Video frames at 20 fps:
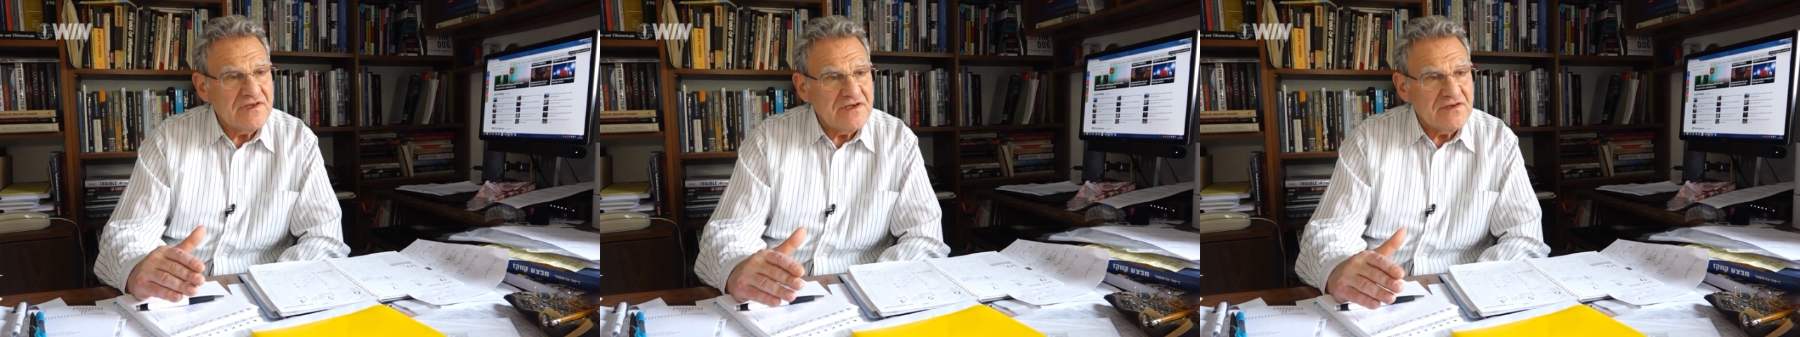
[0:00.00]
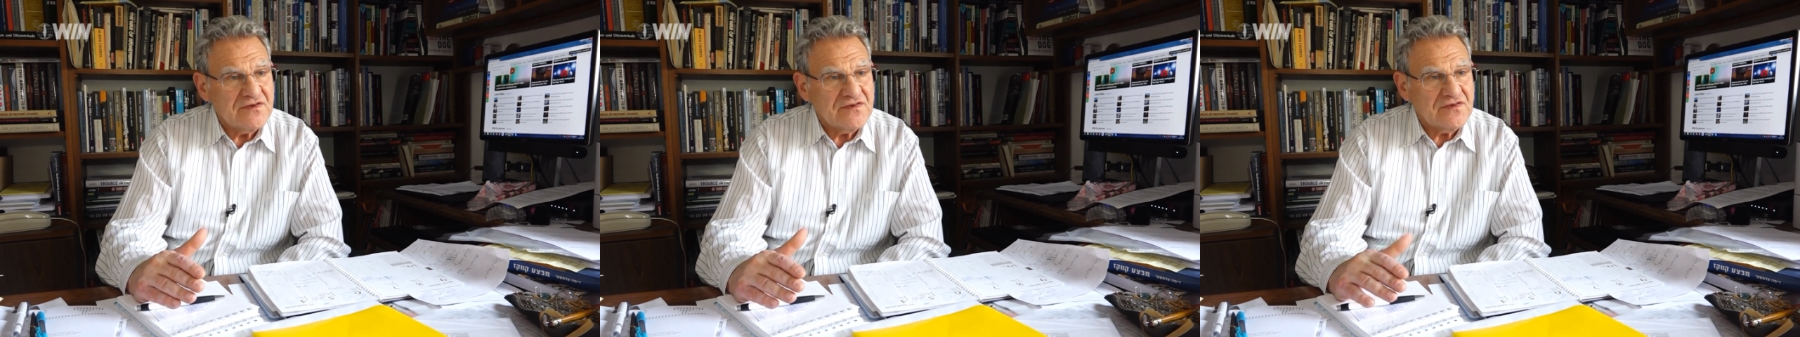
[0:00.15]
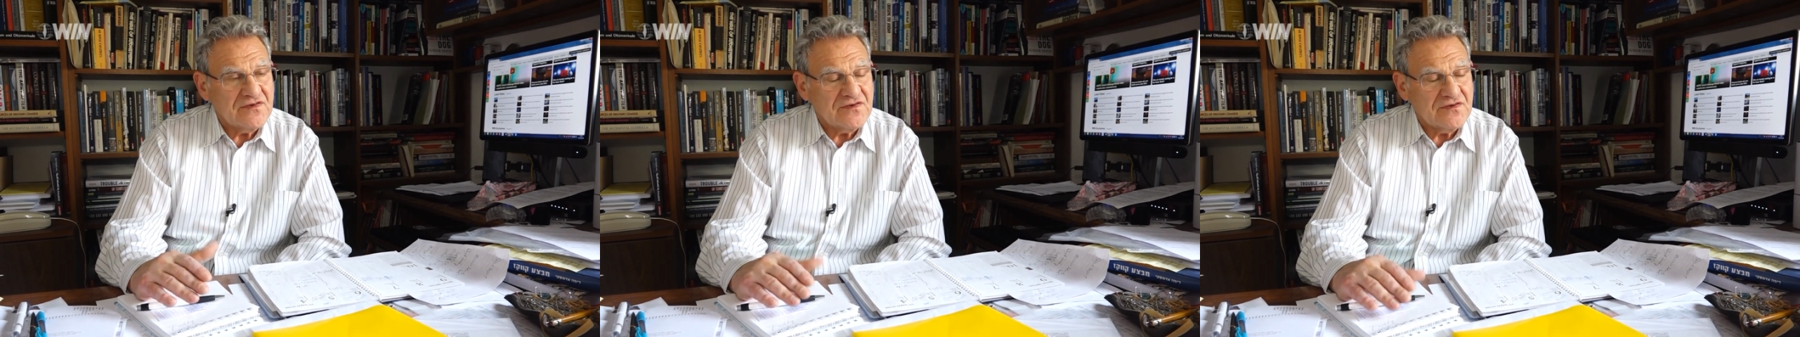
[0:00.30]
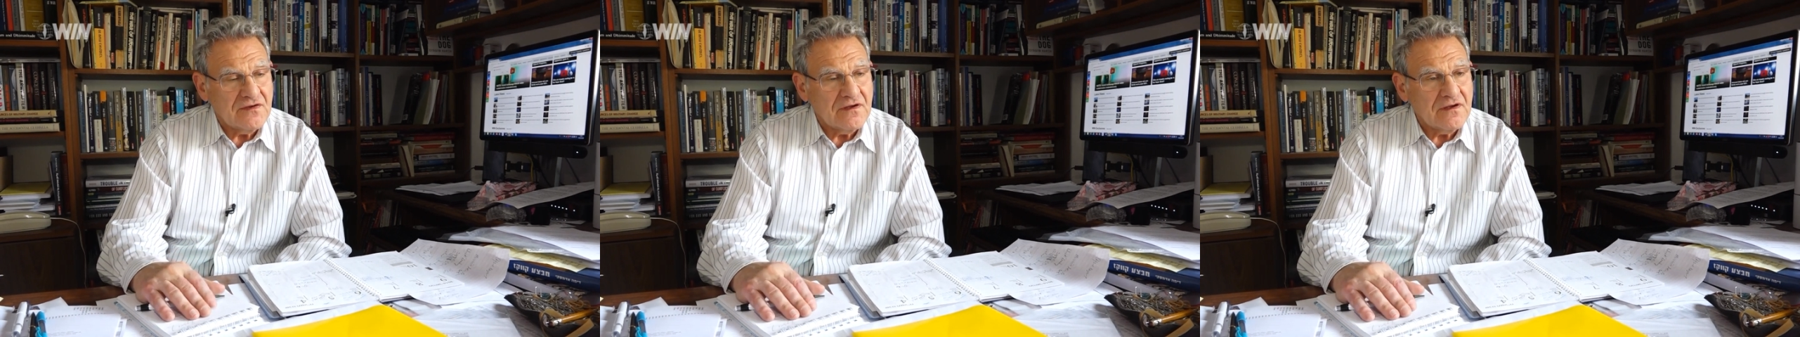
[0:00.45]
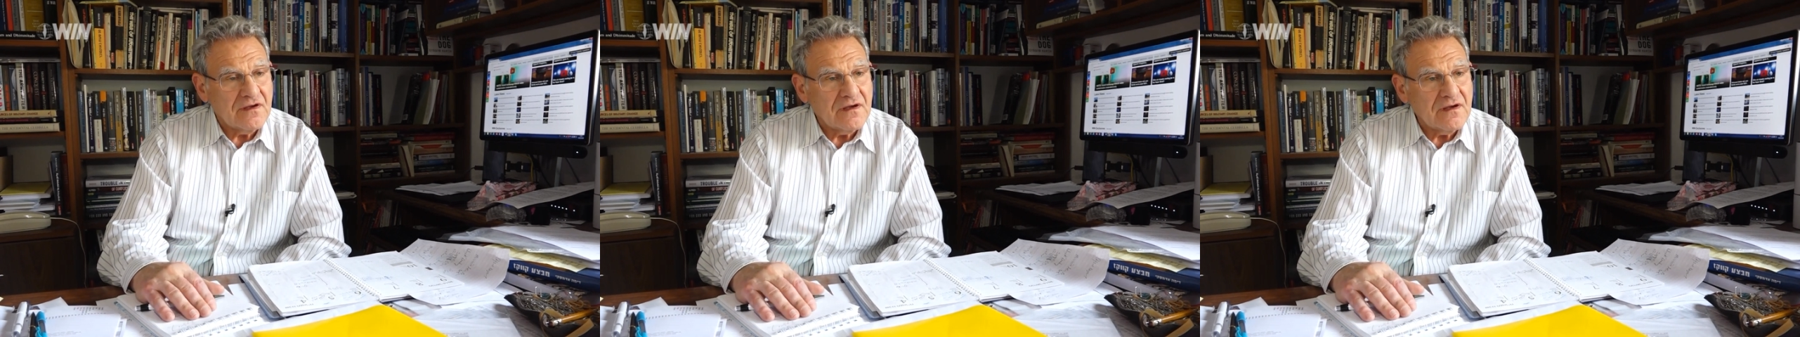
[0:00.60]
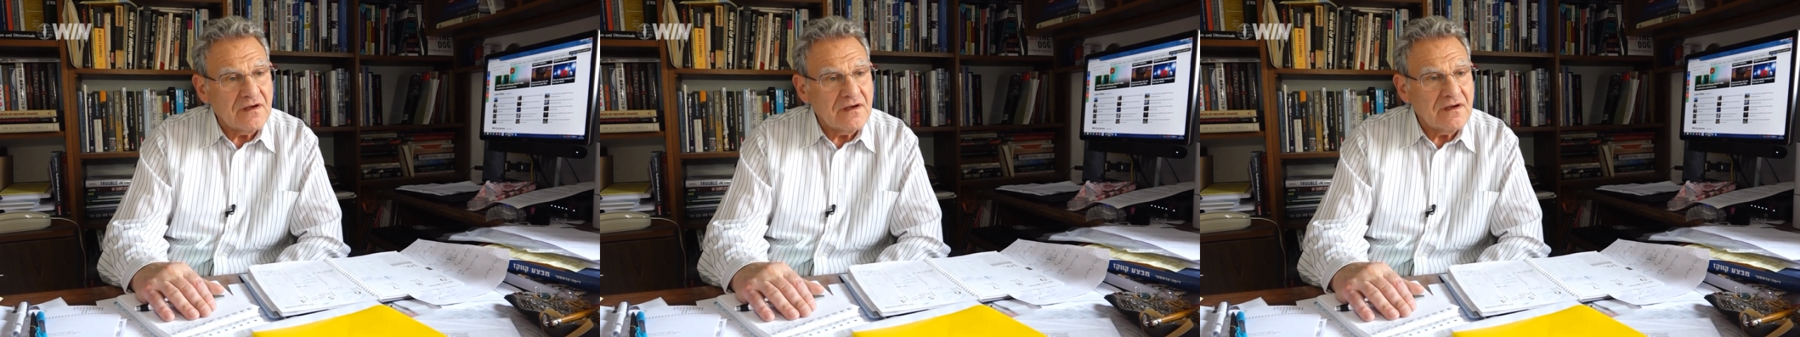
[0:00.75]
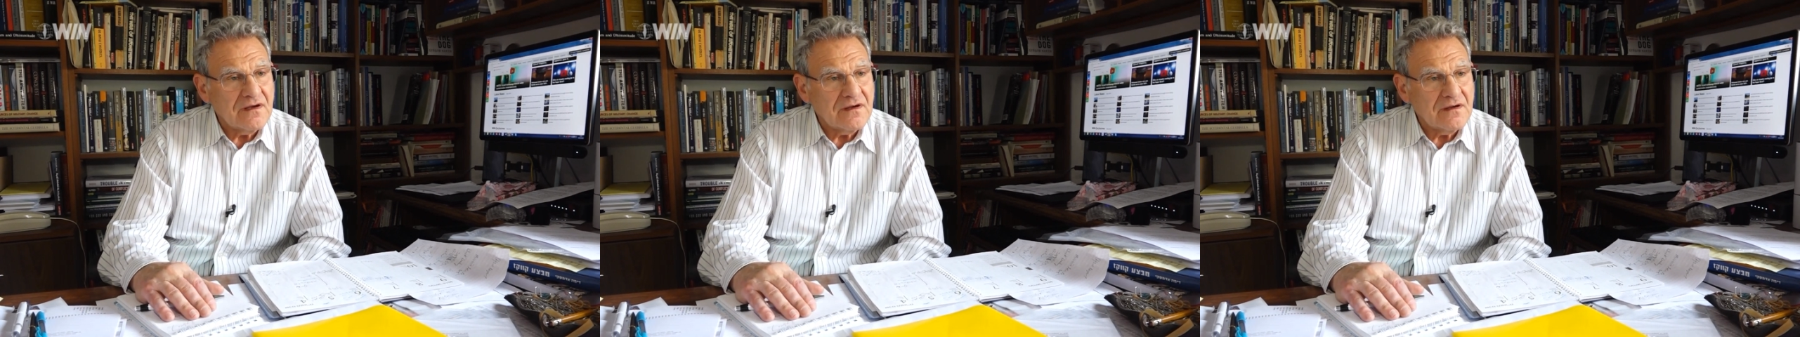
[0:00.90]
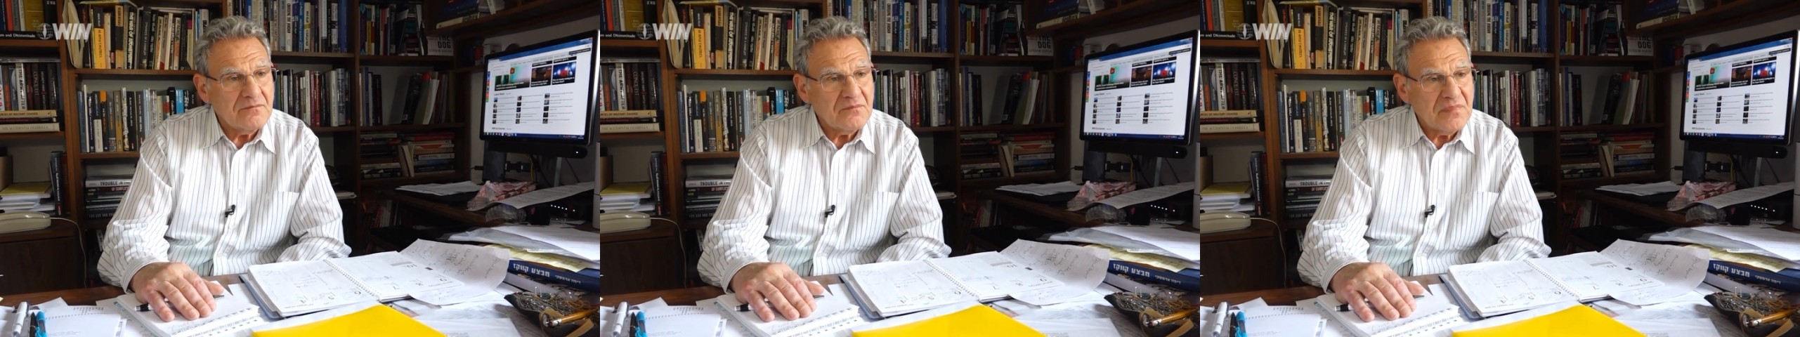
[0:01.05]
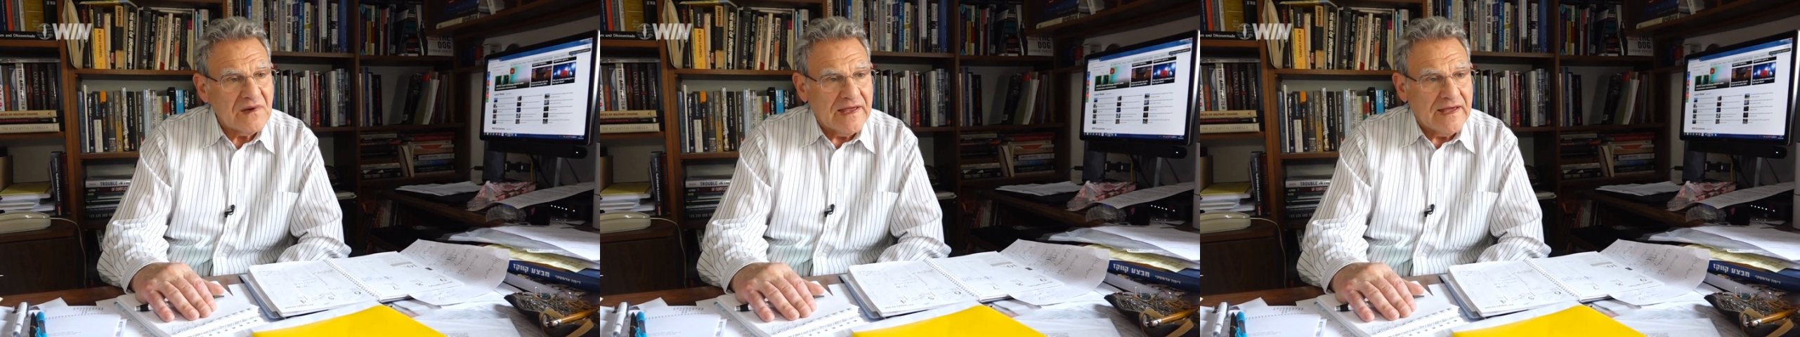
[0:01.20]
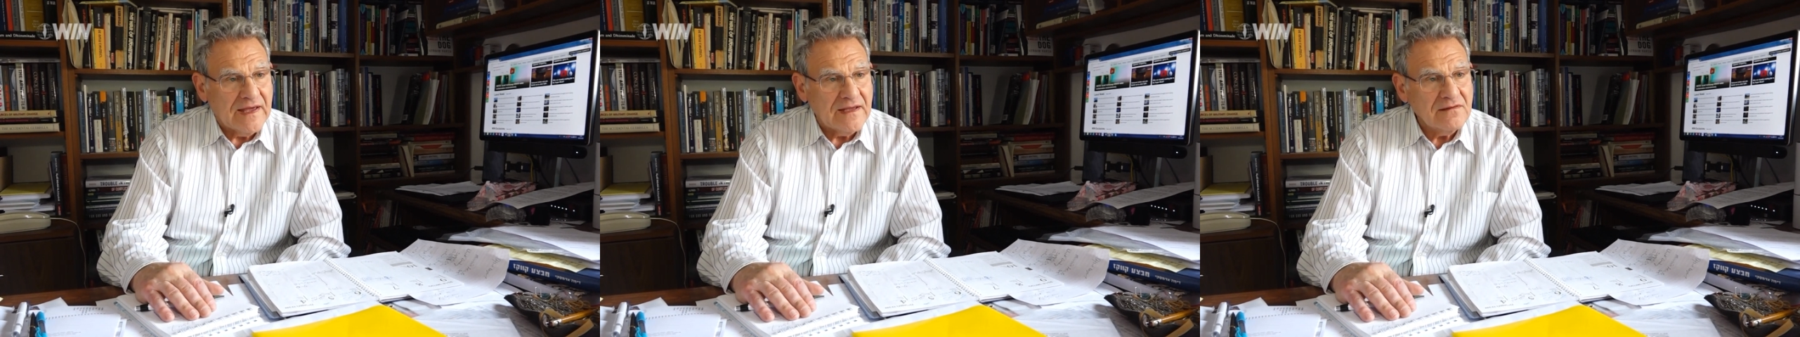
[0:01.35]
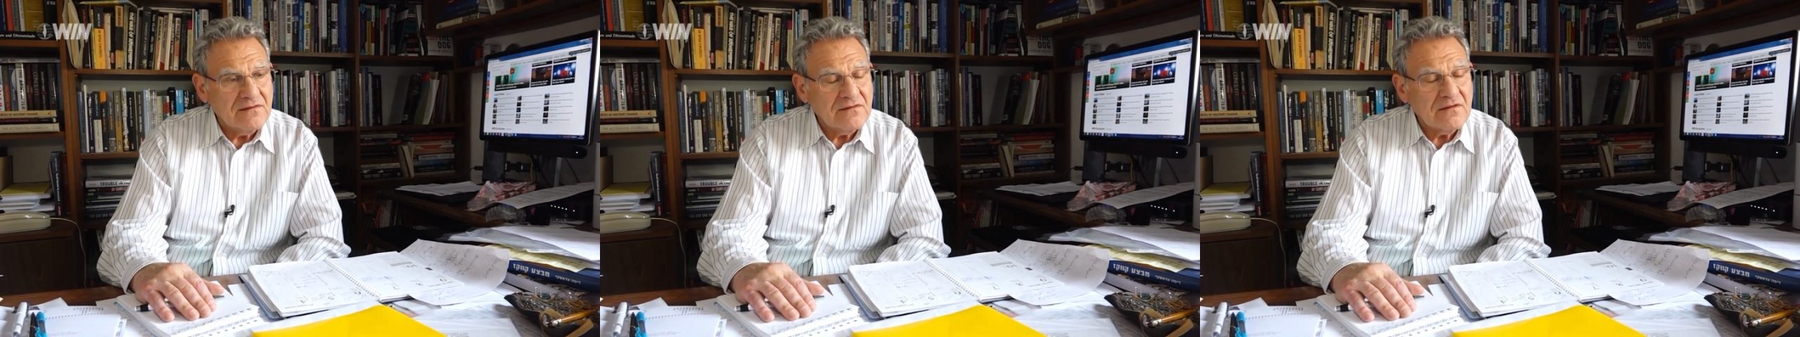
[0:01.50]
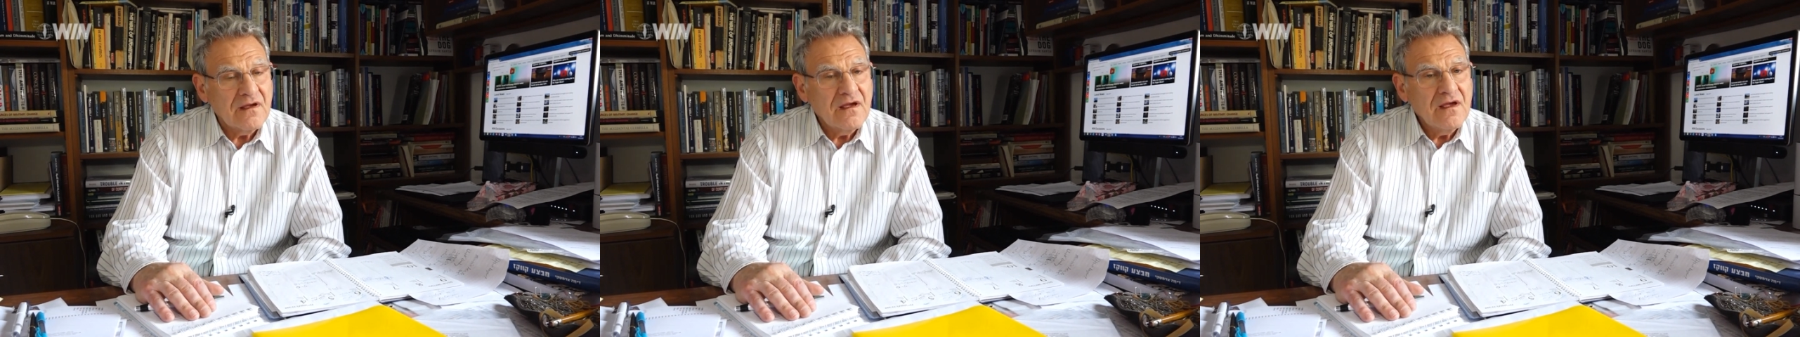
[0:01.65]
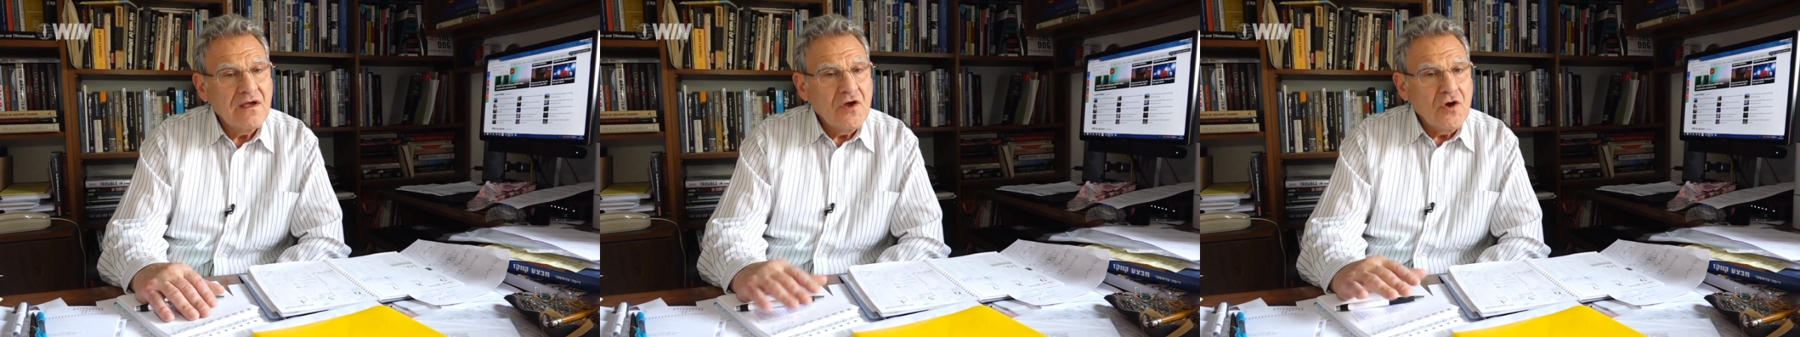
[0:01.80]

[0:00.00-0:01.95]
this plant,